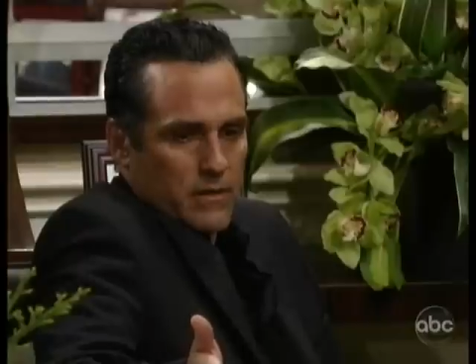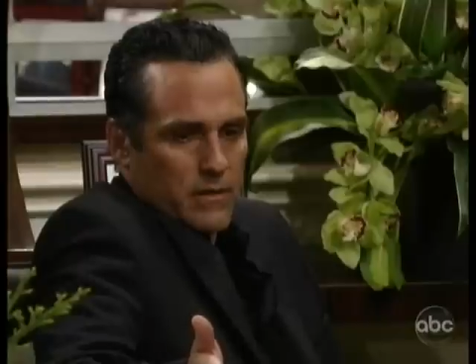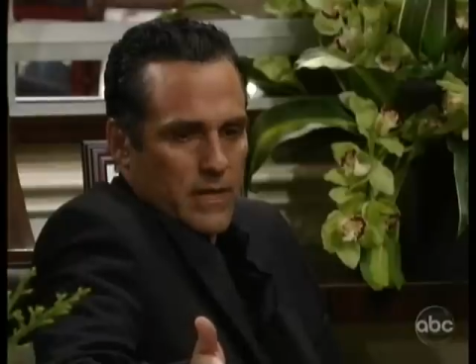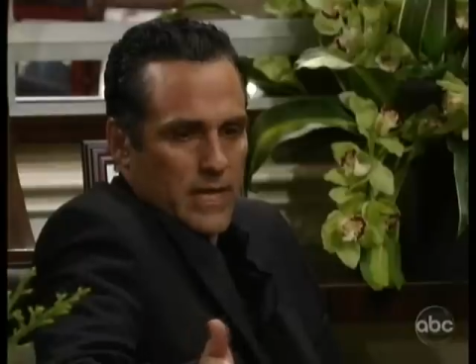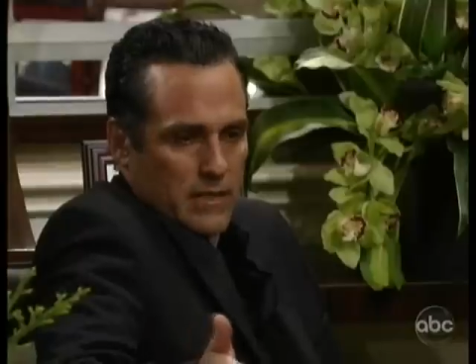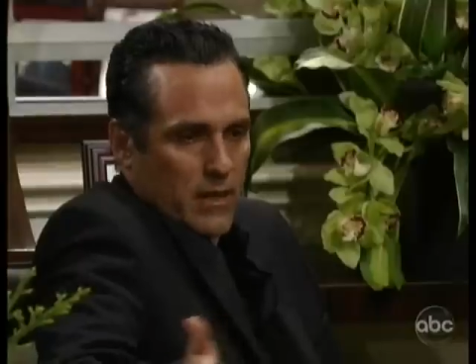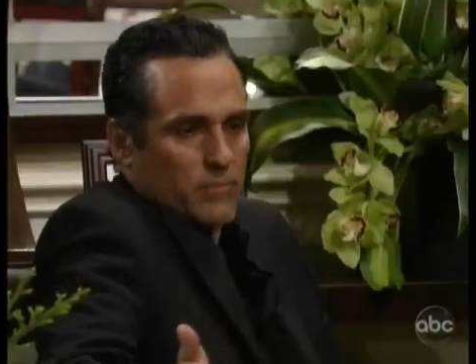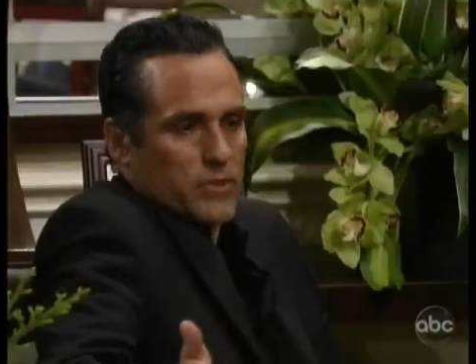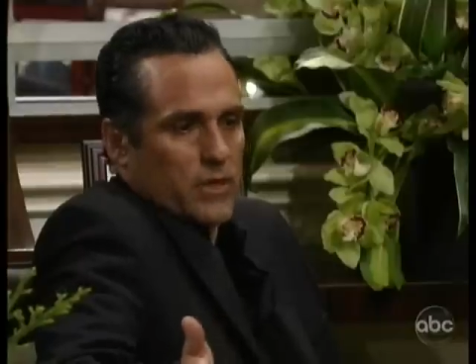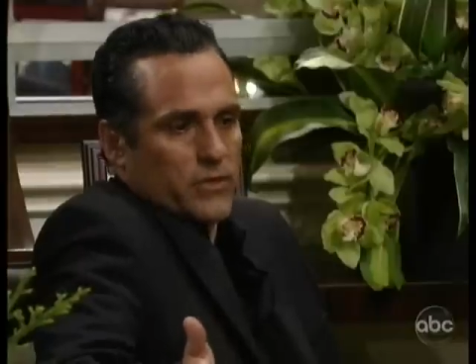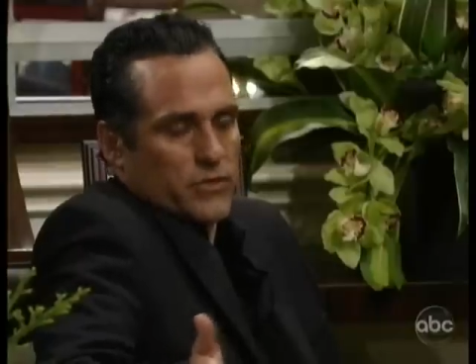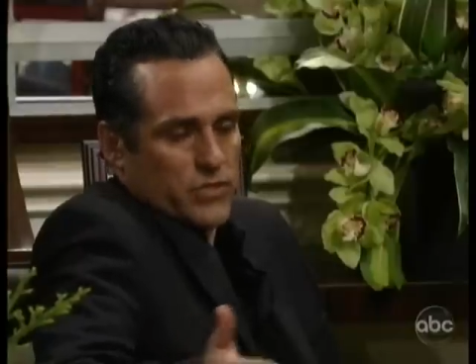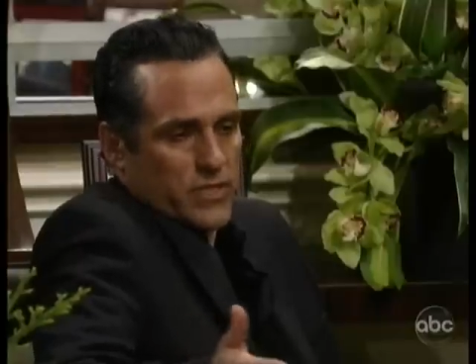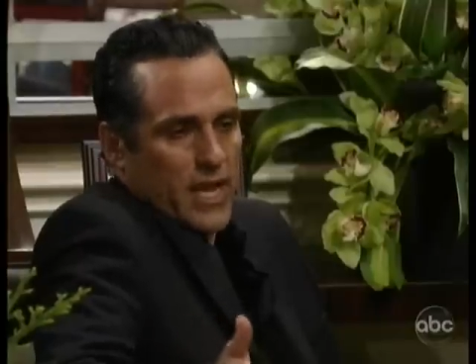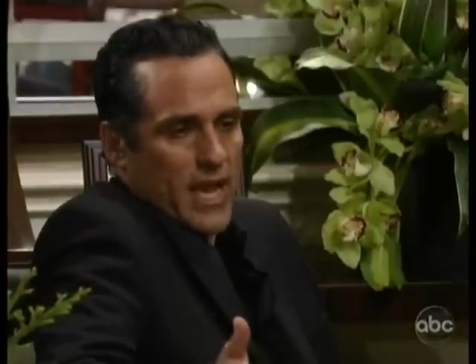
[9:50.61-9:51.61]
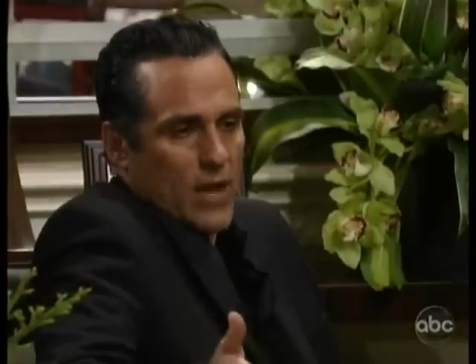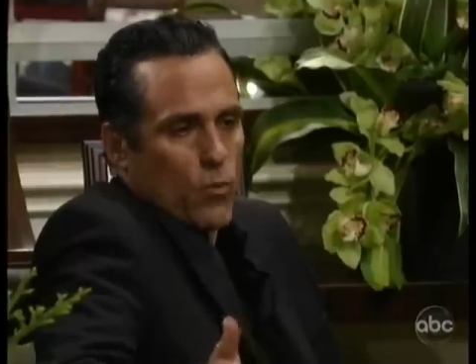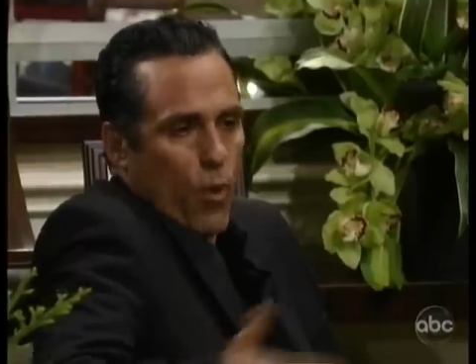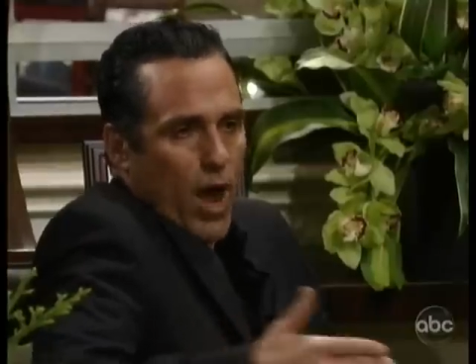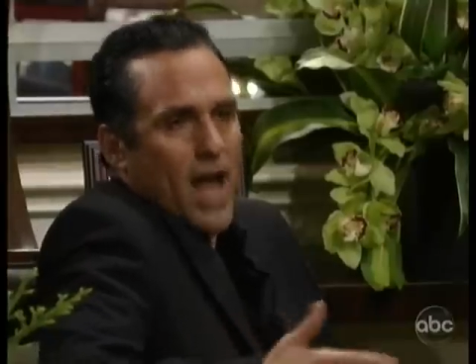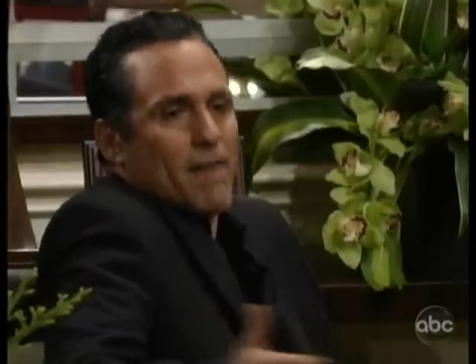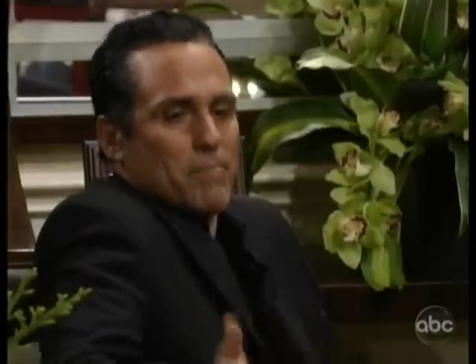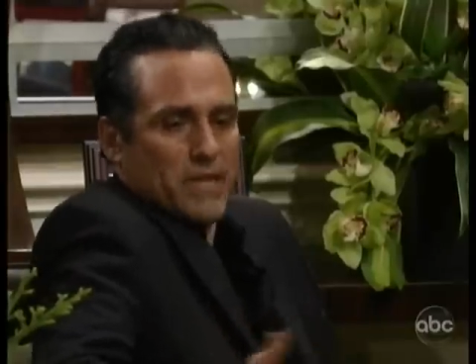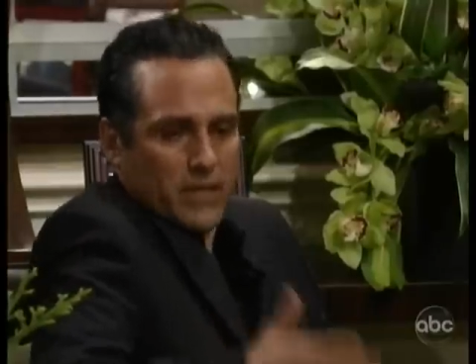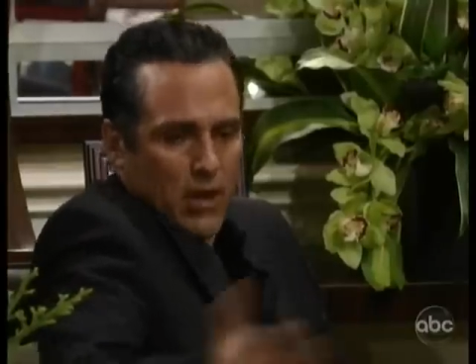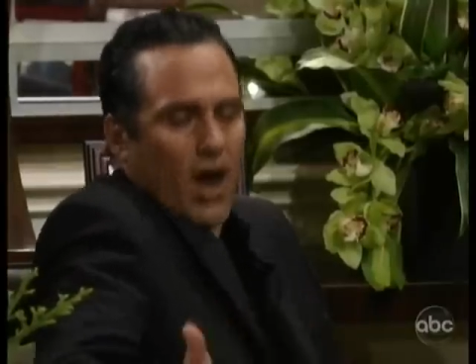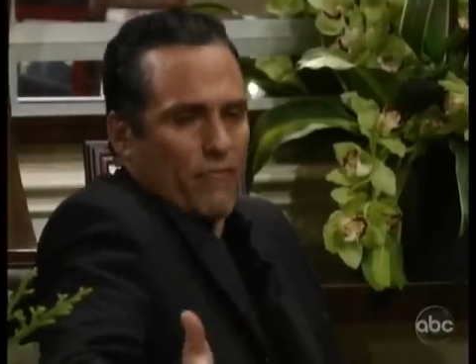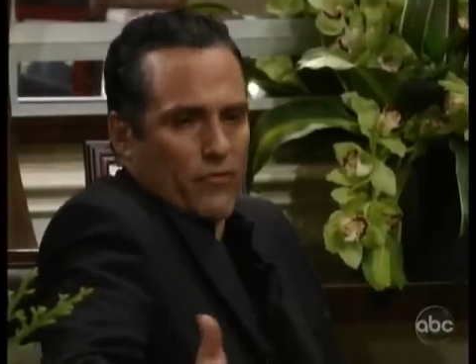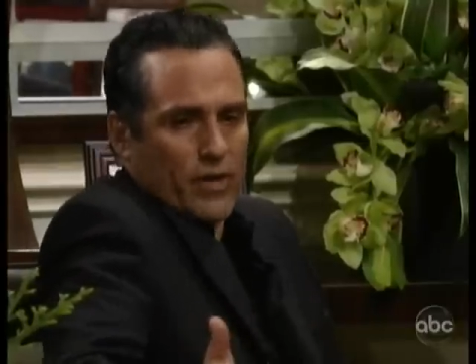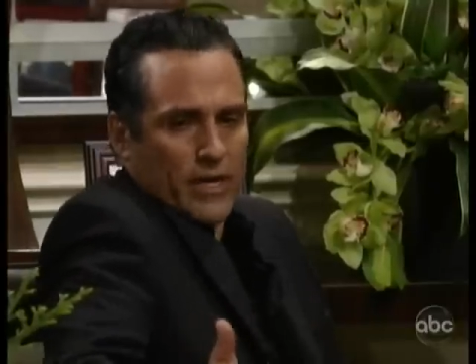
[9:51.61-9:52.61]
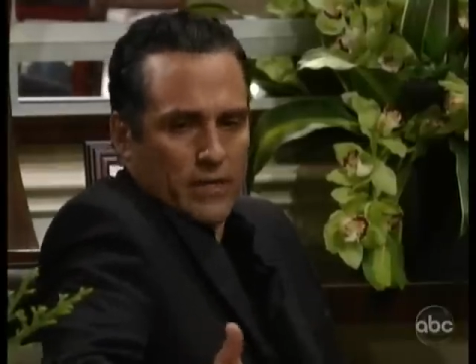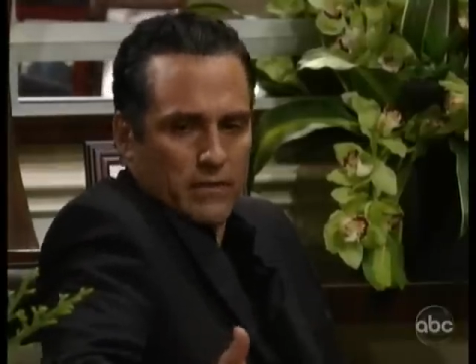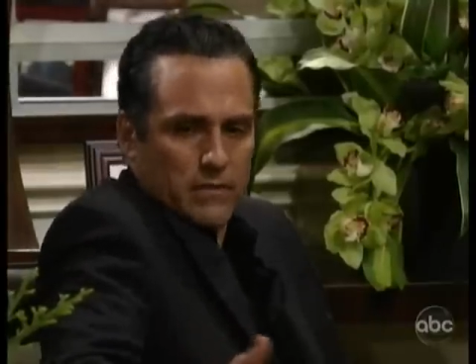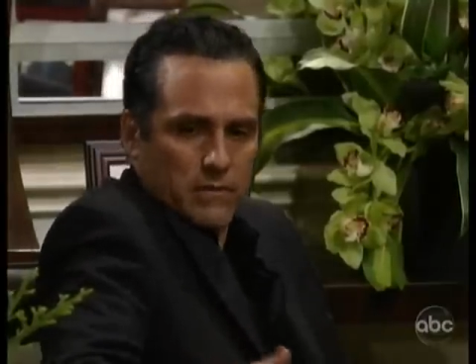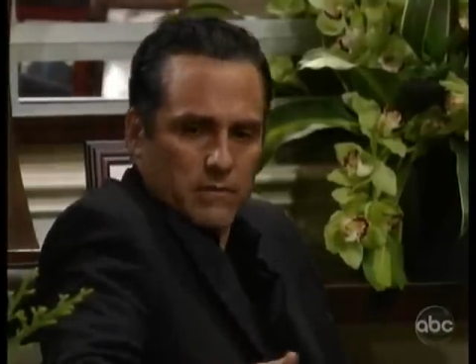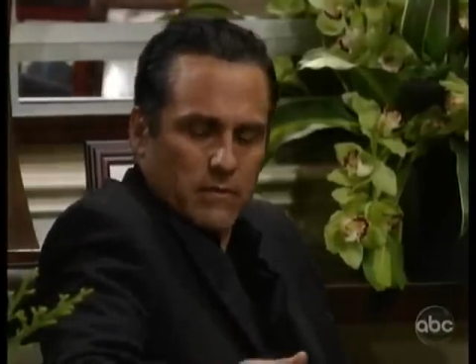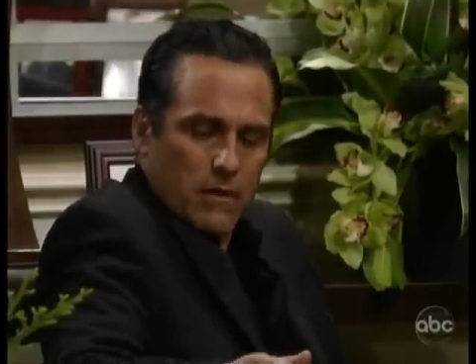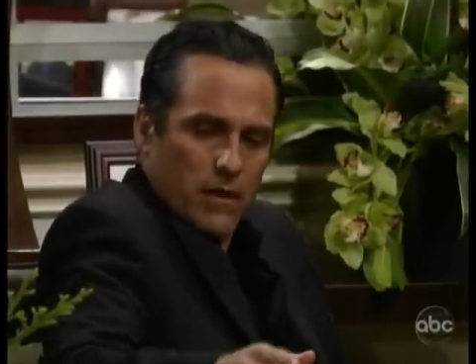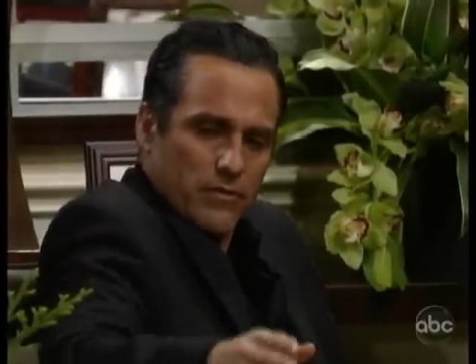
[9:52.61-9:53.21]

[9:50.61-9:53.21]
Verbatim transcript: He'd come to understand why I've been covering all